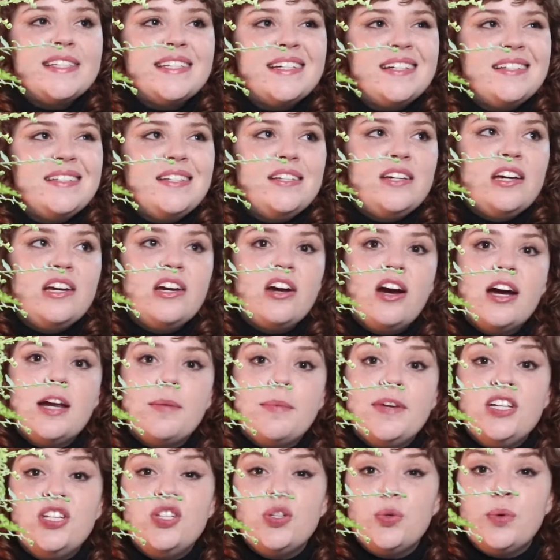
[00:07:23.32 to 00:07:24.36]
things you can kind of
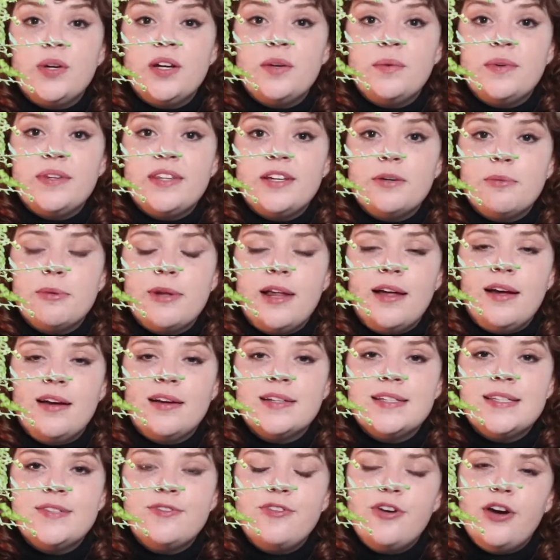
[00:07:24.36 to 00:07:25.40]
be doing with your
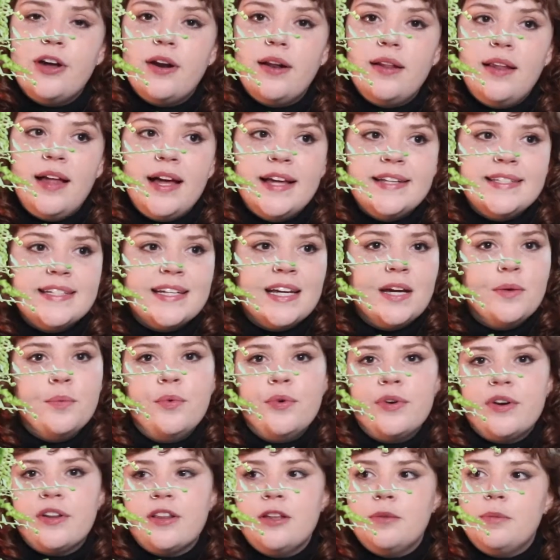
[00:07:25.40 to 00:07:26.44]
plants, fertilizing and
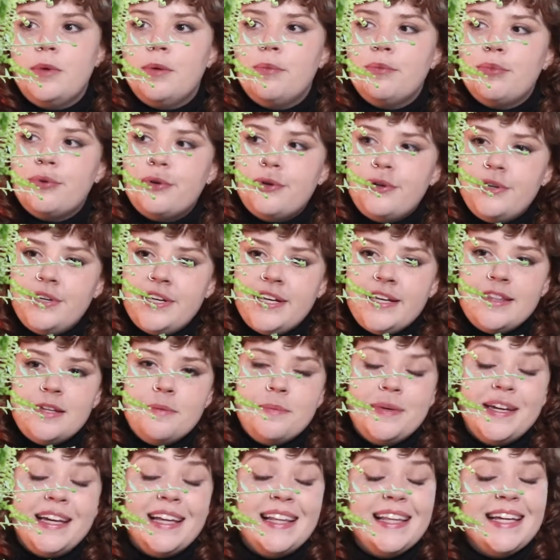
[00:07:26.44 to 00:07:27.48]
watering them and pruning them
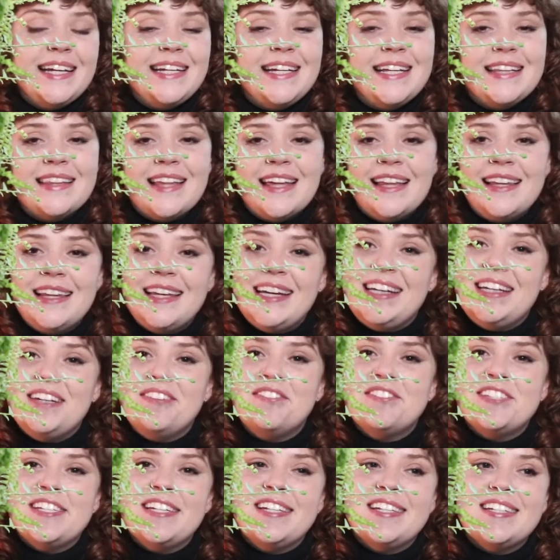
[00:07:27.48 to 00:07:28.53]
and cleaning their
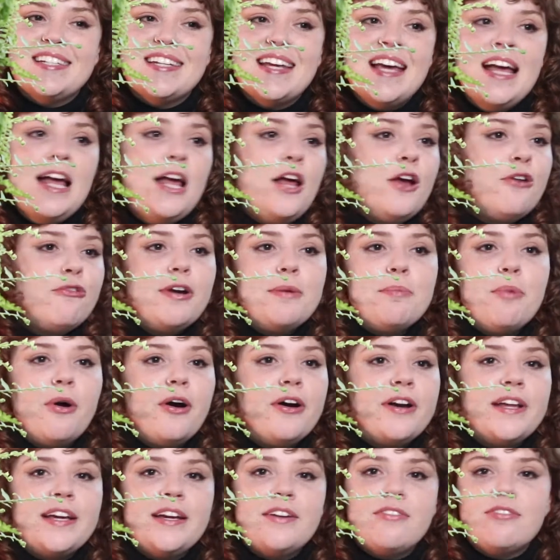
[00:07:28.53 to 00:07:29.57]
leaves and
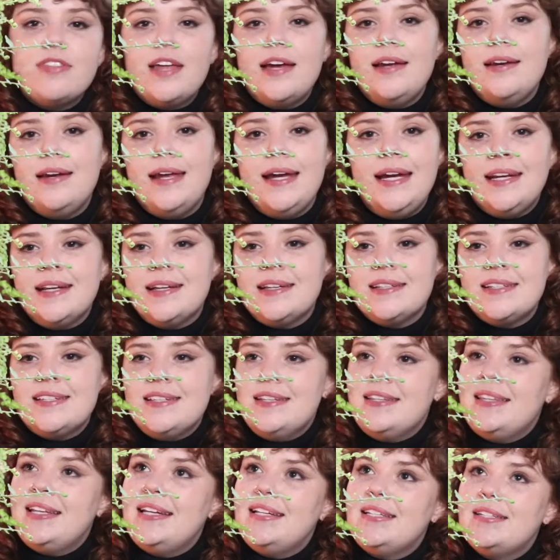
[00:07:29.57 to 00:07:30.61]
repotting if they need it,
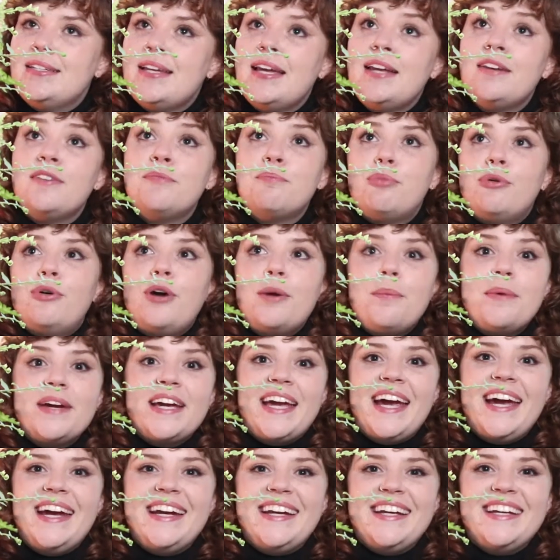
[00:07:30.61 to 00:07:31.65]
and
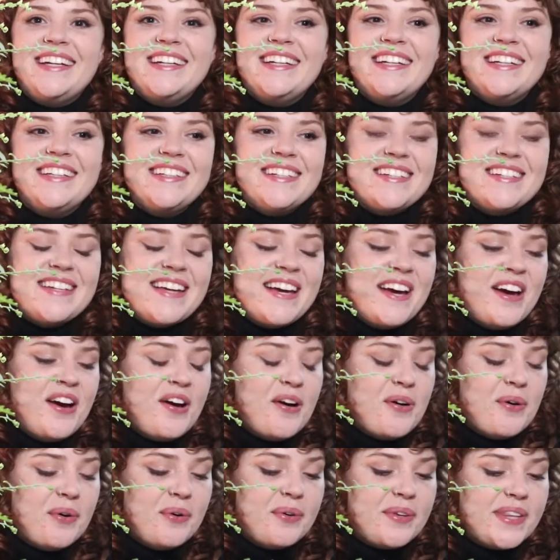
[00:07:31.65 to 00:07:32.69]
propagating
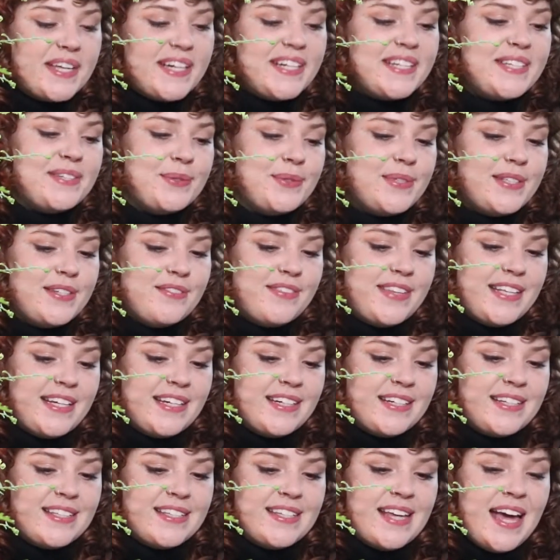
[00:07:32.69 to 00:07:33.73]
and all these sorts of
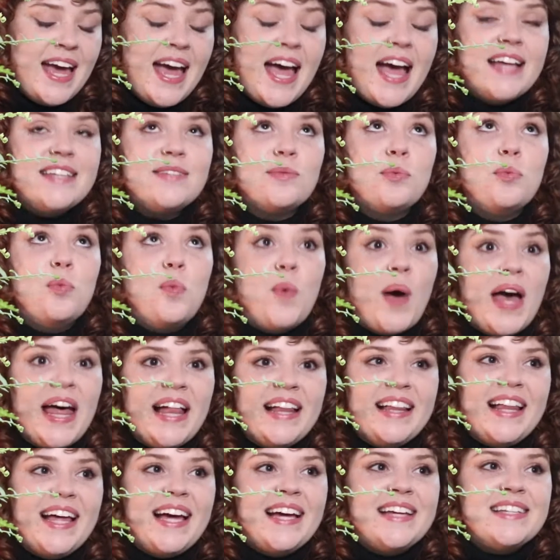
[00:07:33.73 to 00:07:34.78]
things, as
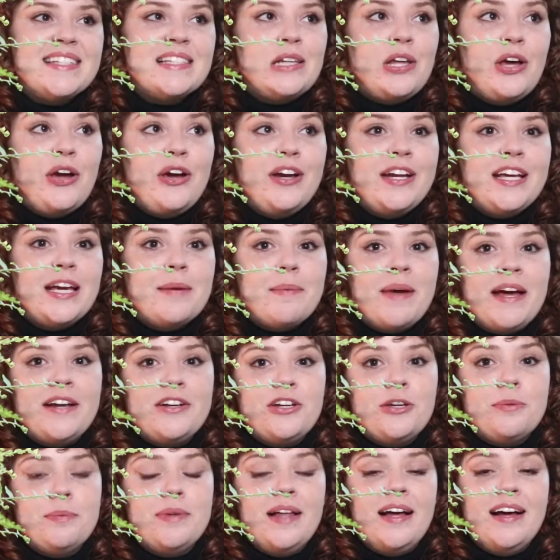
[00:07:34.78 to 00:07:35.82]
well as learning about
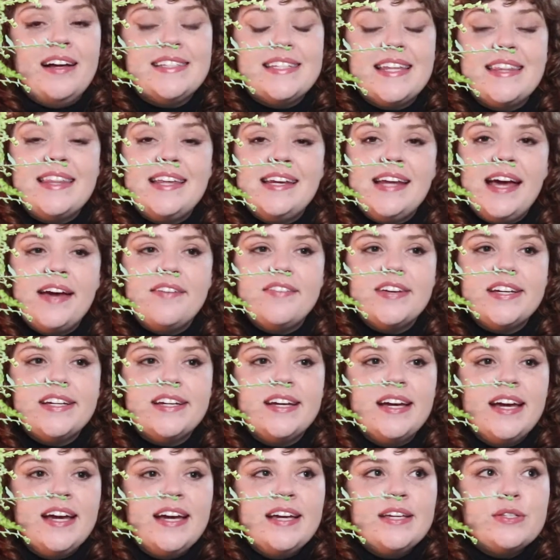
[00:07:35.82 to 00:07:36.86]
new plants, and then having
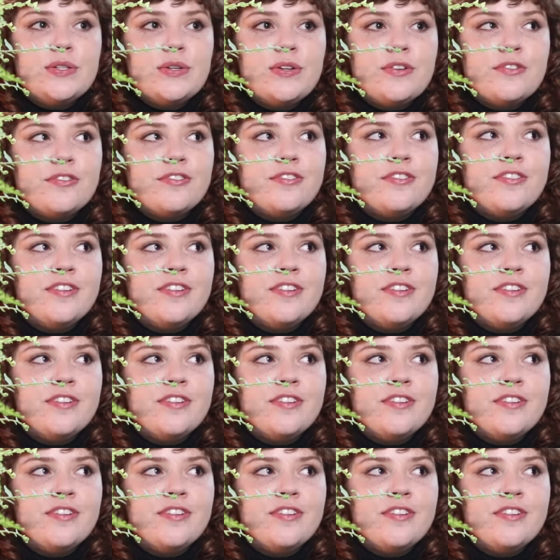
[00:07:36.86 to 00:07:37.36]
sort of